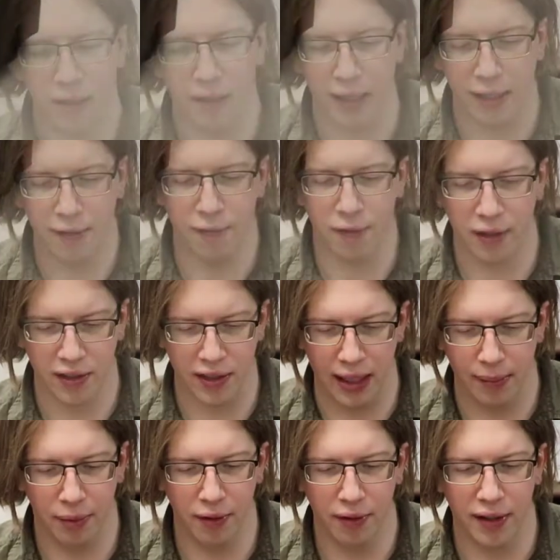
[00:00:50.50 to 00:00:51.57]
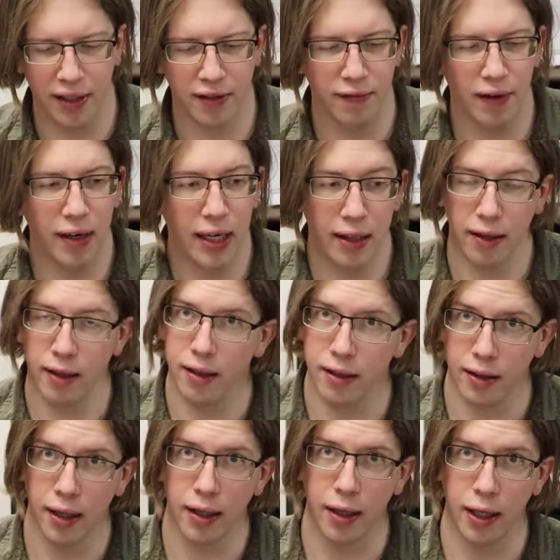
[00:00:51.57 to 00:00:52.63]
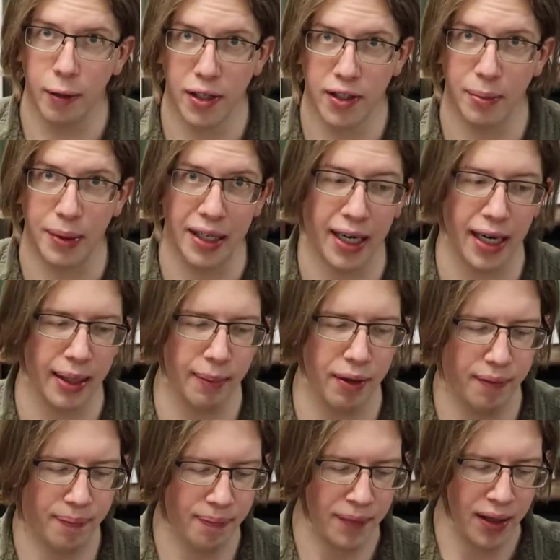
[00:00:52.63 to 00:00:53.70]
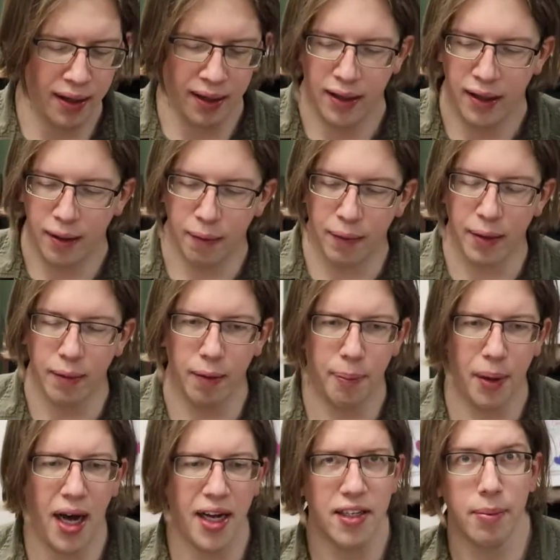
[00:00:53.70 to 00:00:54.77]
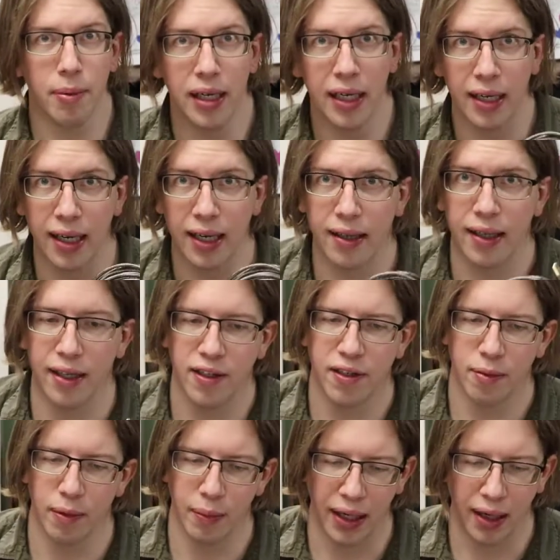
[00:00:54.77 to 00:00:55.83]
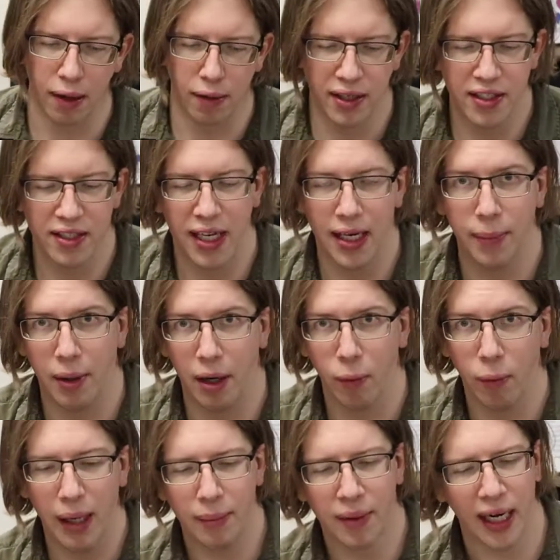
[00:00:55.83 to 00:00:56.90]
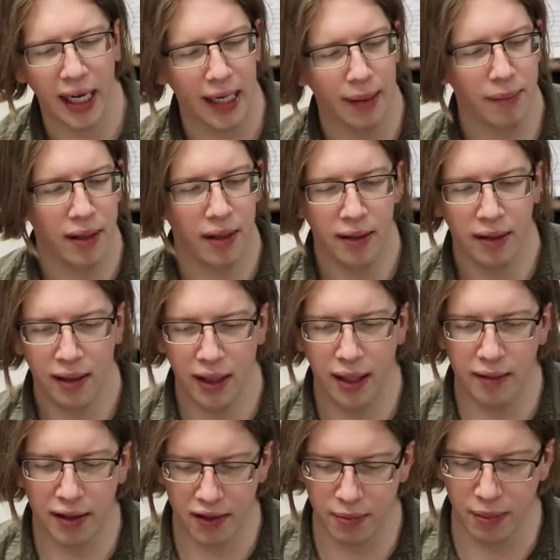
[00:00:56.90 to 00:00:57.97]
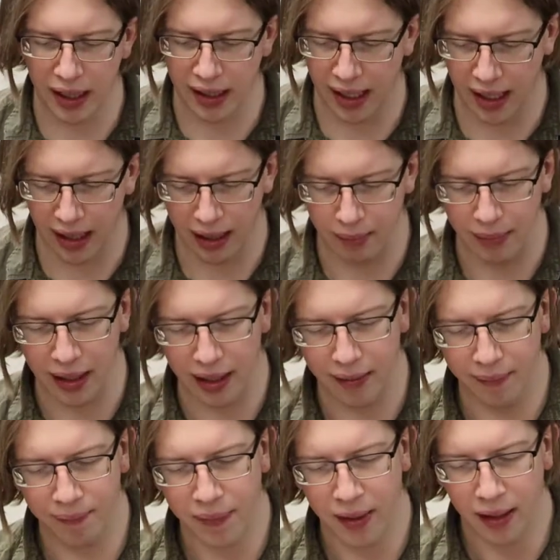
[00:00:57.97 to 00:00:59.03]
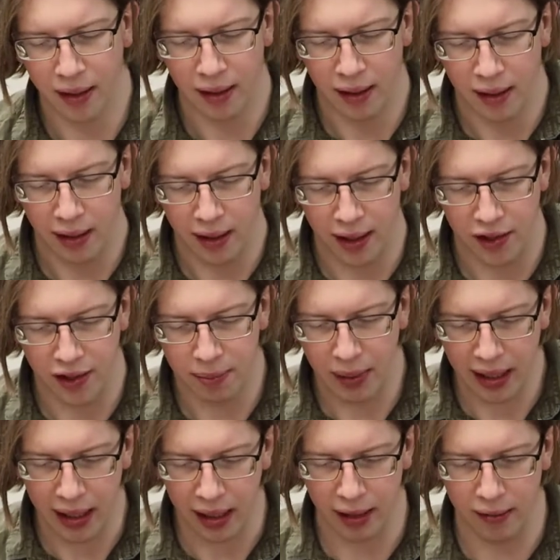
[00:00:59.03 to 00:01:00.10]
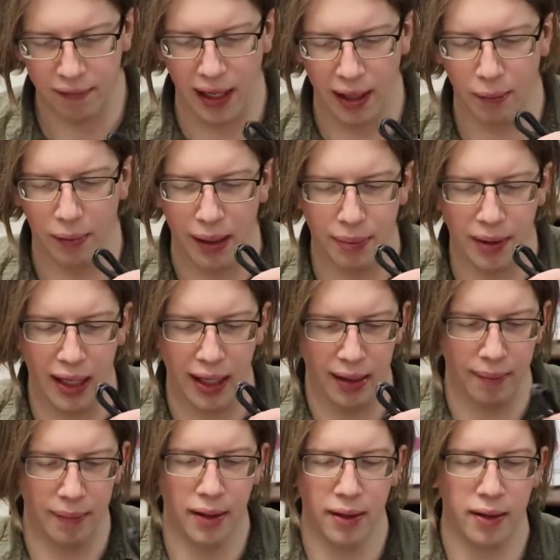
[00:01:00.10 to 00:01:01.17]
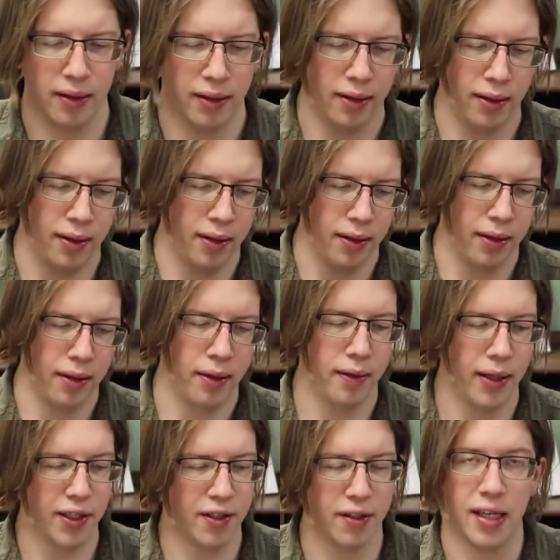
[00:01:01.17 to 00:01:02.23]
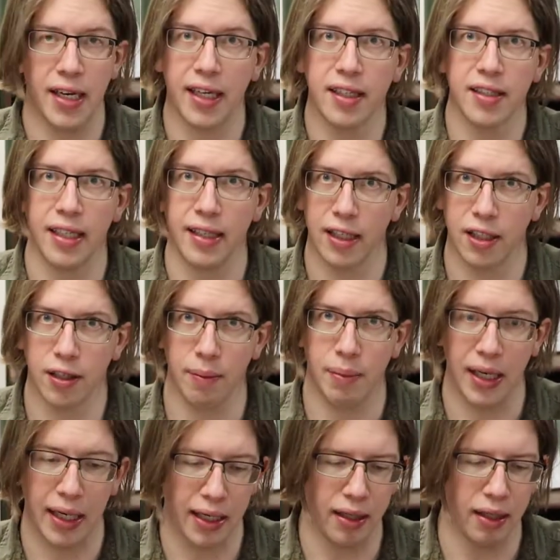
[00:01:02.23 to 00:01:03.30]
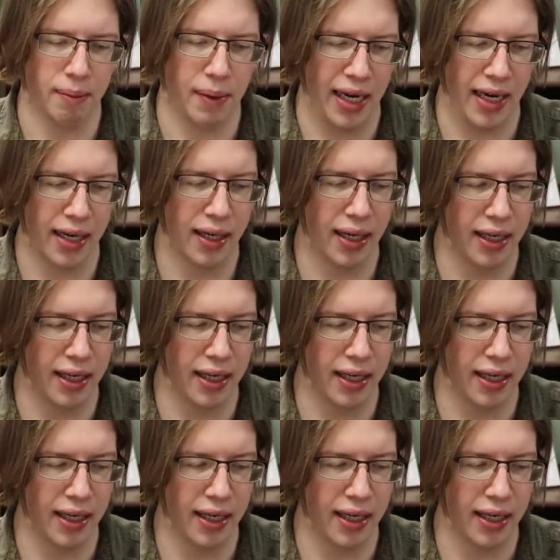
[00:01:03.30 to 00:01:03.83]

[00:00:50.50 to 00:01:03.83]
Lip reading: like, for example, this very long USB cable. We will possibly need this when we go to set up our webcam, and I'll explain that in a minute. And speaking of that webcam, that's the next thing that should be in your bag,